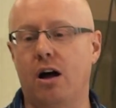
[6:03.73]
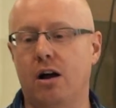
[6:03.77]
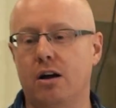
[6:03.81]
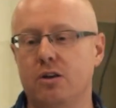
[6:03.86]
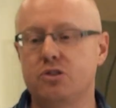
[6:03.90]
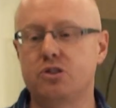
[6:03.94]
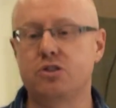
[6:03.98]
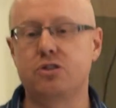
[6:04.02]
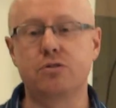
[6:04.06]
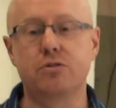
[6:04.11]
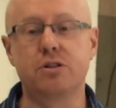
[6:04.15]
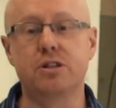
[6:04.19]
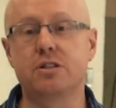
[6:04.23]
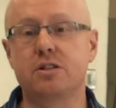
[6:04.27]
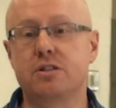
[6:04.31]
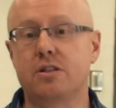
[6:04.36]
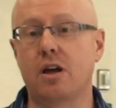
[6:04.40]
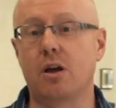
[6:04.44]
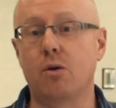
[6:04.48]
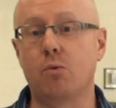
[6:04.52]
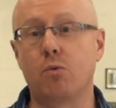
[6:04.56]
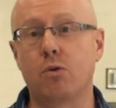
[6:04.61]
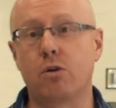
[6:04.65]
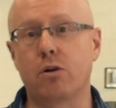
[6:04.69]
students
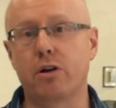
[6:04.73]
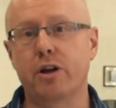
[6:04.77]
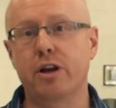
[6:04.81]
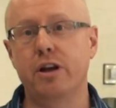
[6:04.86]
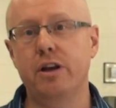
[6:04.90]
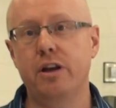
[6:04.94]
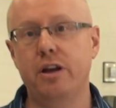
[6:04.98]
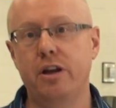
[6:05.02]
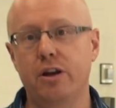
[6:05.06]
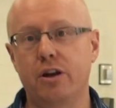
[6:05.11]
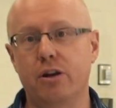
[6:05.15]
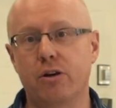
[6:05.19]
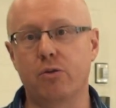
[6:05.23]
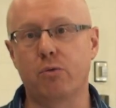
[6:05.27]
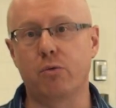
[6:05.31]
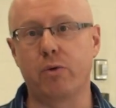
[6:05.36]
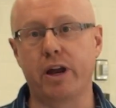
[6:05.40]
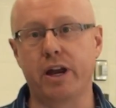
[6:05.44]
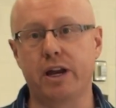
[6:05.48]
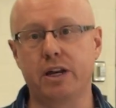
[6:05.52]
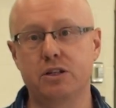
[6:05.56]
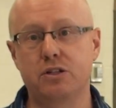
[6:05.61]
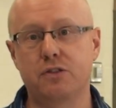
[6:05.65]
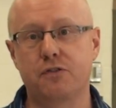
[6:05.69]
that work in here
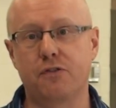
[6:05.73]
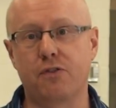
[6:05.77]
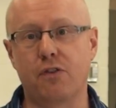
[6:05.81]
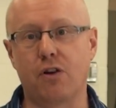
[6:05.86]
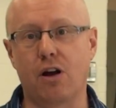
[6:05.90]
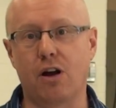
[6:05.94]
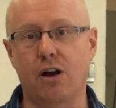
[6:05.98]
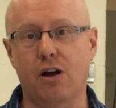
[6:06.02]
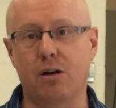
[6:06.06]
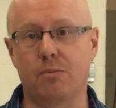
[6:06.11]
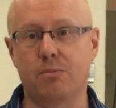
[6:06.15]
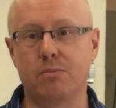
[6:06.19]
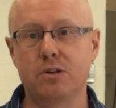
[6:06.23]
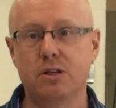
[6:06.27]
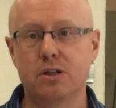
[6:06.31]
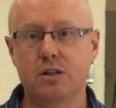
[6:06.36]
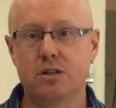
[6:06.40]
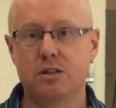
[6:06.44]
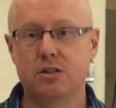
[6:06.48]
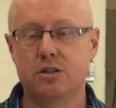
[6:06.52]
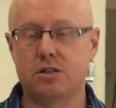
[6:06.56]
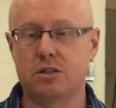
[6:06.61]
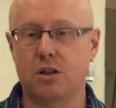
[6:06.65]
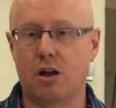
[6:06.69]
range from
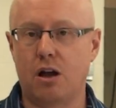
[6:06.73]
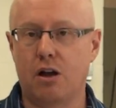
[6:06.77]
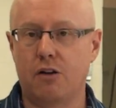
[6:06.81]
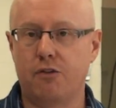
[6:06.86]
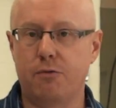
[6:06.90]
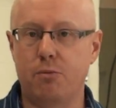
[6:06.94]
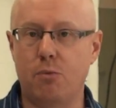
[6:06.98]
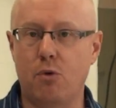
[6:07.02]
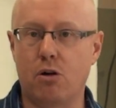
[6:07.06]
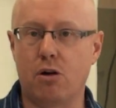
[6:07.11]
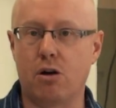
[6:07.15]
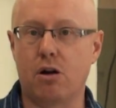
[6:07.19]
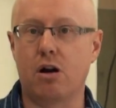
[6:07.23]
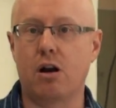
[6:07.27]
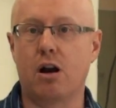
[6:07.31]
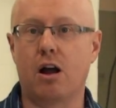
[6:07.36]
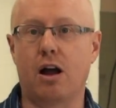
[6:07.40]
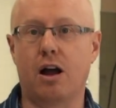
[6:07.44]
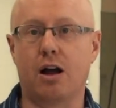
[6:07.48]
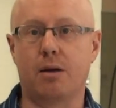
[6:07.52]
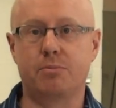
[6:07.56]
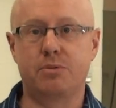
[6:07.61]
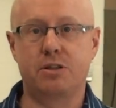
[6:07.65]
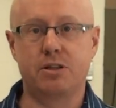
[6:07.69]
sophomore
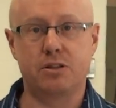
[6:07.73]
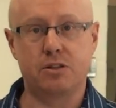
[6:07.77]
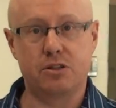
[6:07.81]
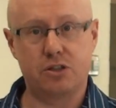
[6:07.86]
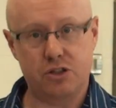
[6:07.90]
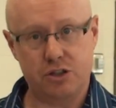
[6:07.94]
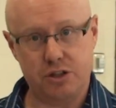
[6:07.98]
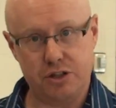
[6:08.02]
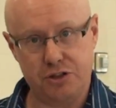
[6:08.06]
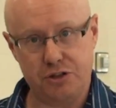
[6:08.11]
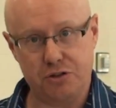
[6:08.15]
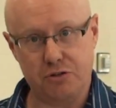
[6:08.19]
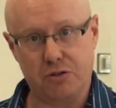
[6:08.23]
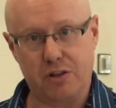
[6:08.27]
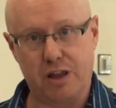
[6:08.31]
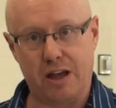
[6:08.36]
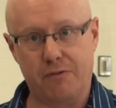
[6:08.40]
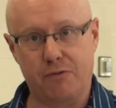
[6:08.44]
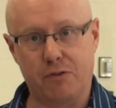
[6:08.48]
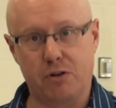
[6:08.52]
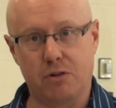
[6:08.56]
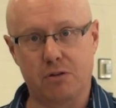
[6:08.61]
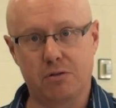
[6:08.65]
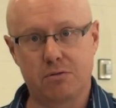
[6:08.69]
up to the senior
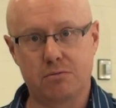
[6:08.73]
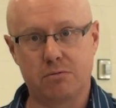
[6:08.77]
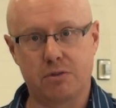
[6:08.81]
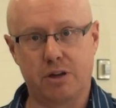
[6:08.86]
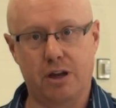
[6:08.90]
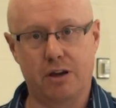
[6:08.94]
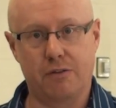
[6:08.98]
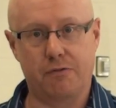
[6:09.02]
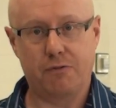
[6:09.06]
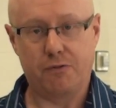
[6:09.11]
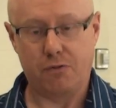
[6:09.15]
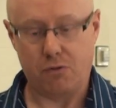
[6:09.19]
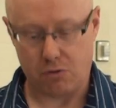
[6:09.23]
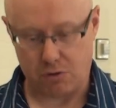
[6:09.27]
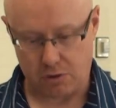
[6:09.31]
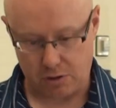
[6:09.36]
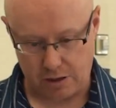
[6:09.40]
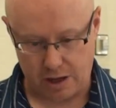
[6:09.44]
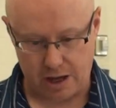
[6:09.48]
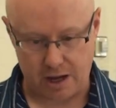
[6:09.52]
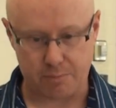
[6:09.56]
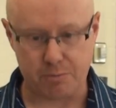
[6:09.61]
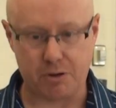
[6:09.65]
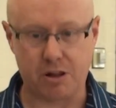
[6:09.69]
level. We have 4
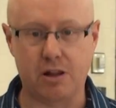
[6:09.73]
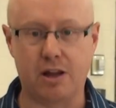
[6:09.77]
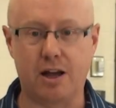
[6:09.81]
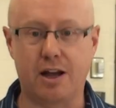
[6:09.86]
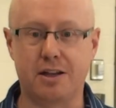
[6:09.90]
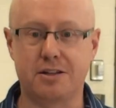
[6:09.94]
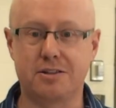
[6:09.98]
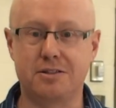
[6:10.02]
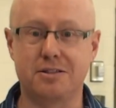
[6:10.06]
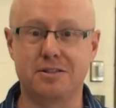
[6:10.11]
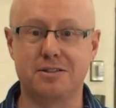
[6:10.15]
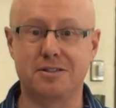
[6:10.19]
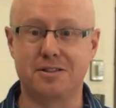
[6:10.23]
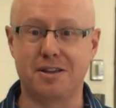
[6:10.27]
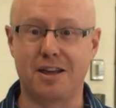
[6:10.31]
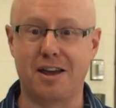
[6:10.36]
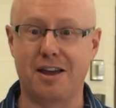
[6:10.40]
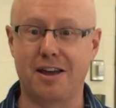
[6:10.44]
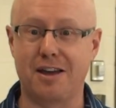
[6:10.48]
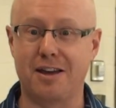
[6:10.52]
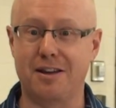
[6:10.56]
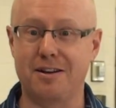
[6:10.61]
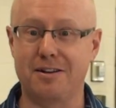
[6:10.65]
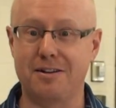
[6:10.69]
lab classes
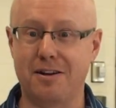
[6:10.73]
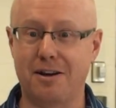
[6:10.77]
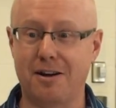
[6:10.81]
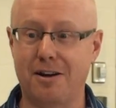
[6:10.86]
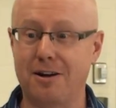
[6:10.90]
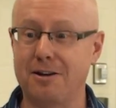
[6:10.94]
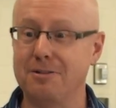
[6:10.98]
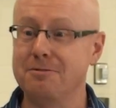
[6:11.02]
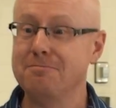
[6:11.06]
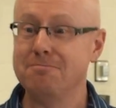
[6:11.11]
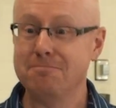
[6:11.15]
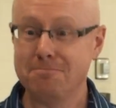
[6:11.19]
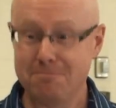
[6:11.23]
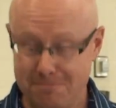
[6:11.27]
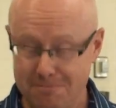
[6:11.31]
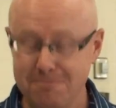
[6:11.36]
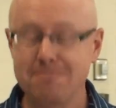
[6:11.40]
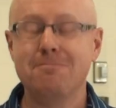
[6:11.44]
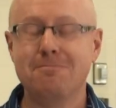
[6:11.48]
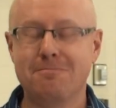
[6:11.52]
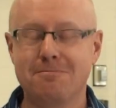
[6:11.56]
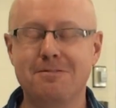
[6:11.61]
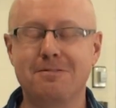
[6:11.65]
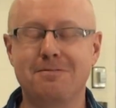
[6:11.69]
and
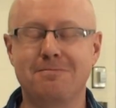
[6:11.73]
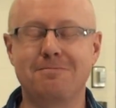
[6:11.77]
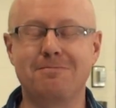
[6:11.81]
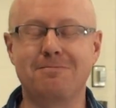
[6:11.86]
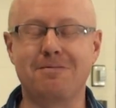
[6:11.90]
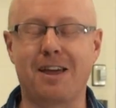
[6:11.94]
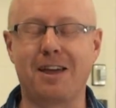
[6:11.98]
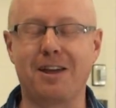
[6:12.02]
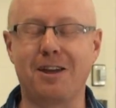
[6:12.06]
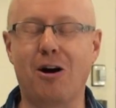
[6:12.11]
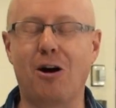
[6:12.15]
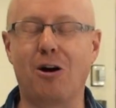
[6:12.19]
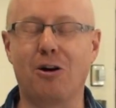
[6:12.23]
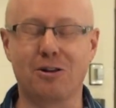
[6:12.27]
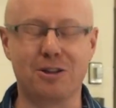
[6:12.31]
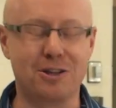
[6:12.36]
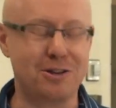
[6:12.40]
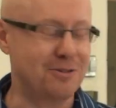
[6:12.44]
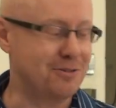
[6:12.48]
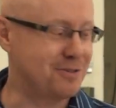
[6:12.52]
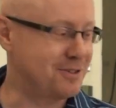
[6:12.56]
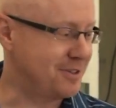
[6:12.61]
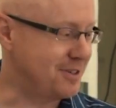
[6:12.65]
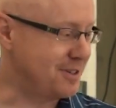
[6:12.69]
they all
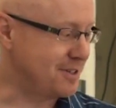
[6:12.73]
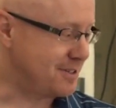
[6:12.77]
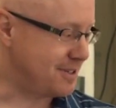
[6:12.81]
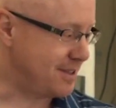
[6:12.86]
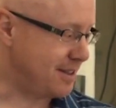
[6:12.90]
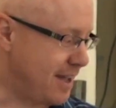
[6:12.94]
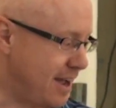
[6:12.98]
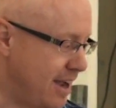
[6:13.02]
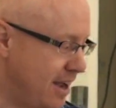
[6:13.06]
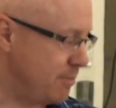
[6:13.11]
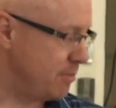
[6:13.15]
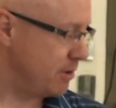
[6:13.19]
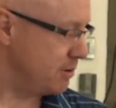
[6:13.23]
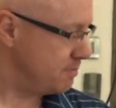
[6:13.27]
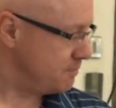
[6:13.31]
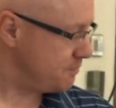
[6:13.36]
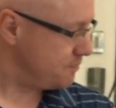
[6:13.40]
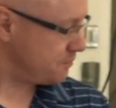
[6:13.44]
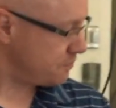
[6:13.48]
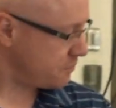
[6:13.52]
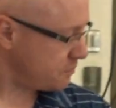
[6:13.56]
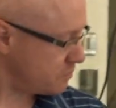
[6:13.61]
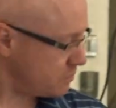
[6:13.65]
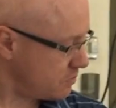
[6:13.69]
use this lab.
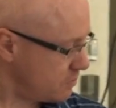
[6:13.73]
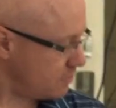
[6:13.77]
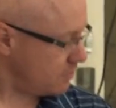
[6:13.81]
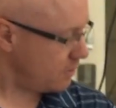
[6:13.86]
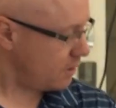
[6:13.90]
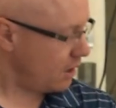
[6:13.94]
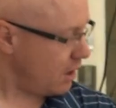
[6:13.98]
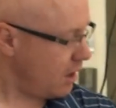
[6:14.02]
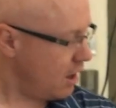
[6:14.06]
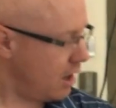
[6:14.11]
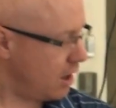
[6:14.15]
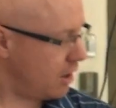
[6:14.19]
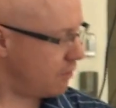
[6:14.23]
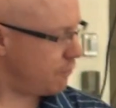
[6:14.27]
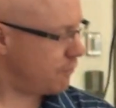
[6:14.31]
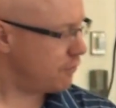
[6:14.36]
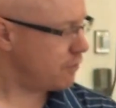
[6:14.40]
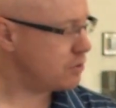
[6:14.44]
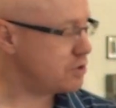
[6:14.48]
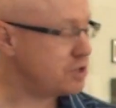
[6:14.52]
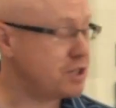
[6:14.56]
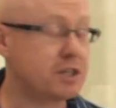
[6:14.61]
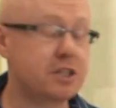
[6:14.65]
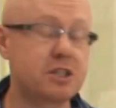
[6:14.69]

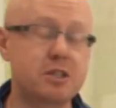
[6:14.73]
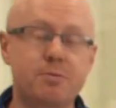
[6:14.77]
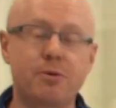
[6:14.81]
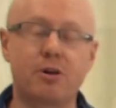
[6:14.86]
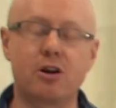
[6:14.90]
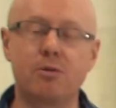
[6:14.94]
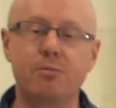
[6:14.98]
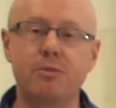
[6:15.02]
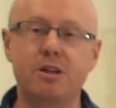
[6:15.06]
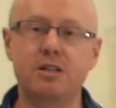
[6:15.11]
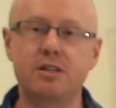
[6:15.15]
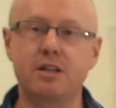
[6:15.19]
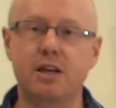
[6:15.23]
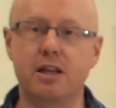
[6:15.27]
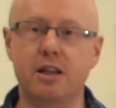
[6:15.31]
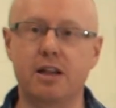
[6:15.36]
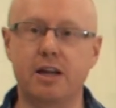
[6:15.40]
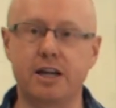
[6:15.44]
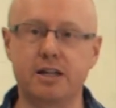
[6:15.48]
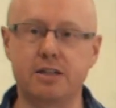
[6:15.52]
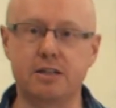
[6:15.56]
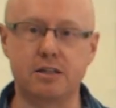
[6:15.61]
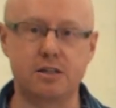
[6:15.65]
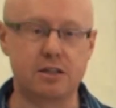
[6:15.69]
First experiment I'd
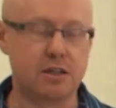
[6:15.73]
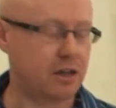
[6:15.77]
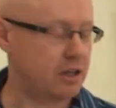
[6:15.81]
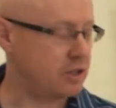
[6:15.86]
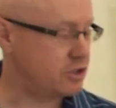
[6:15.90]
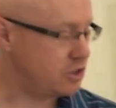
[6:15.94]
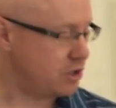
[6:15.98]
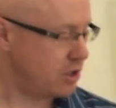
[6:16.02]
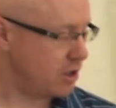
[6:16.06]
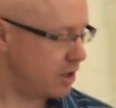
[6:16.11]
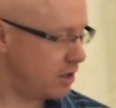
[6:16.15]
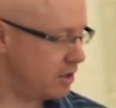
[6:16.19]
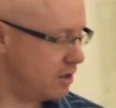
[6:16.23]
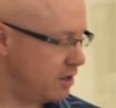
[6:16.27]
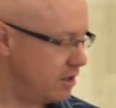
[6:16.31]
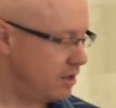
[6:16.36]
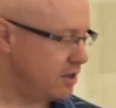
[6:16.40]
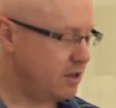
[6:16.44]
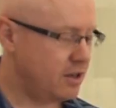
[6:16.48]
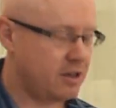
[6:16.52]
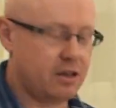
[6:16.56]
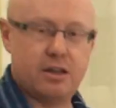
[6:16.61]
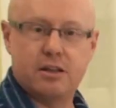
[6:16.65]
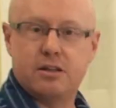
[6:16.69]
like to touch on
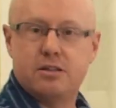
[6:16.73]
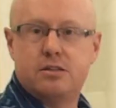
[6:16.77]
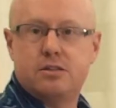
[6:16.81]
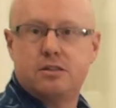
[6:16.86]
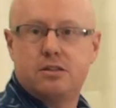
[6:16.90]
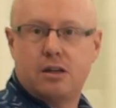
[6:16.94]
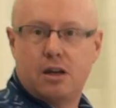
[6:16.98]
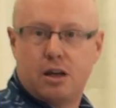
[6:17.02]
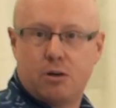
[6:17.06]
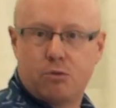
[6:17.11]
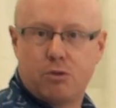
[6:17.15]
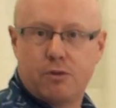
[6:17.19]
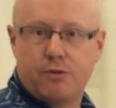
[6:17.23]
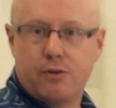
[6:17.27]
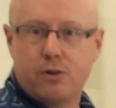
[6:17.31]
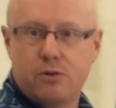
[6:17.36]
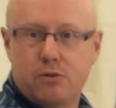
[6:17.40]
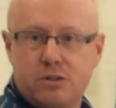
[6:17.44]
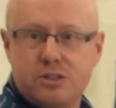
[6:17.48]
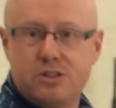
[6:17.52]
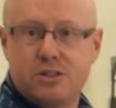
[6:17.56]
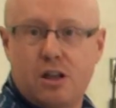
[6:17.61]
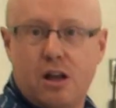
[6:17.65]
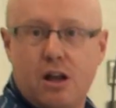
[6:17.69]
is a reverse